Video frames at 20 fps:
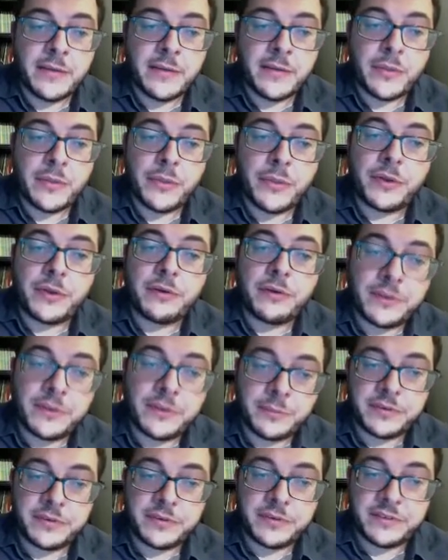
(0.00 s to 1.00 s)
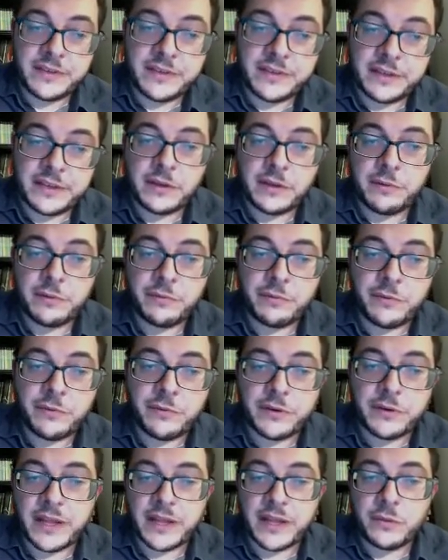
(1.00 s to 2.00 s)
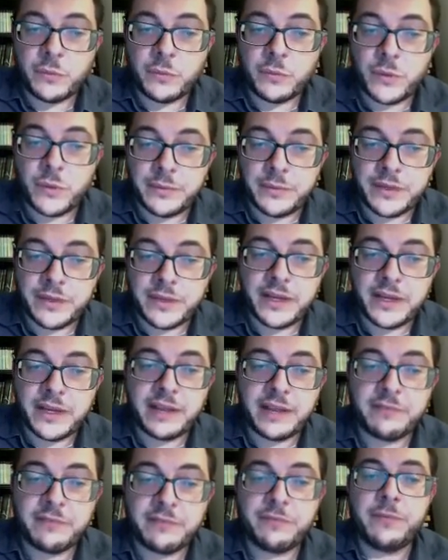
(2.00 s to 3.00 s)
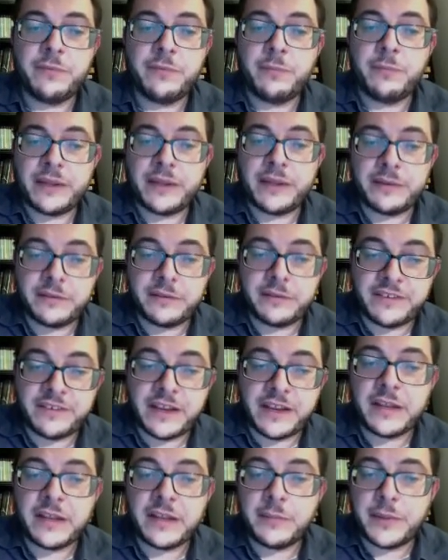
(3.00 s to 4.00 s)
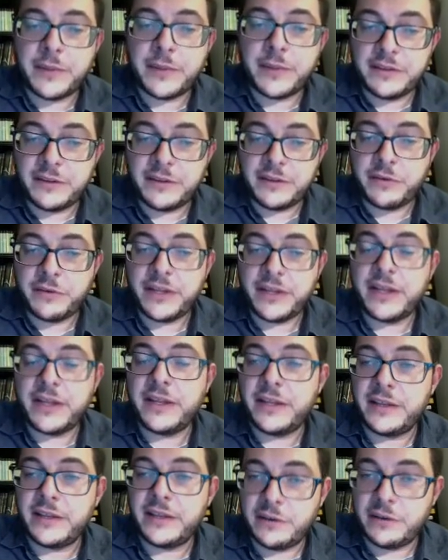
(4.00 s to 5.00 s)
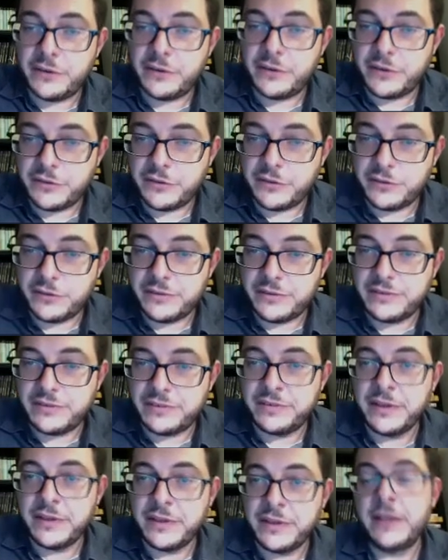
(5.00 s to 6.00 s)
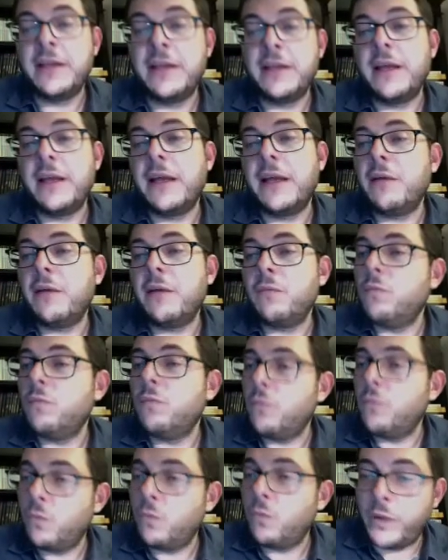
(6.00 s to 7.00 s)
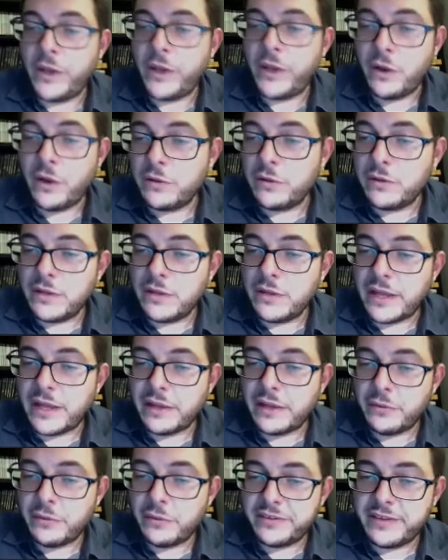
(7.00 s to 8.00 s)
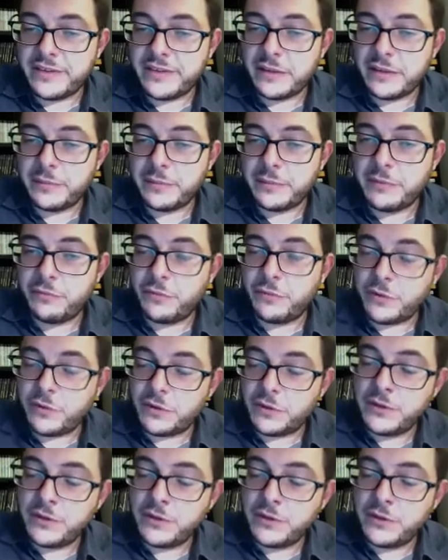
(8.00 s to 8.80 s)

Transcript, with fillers: 30% of infertile women have pathogenic bacteria in their uterus uh, we all like i was saying before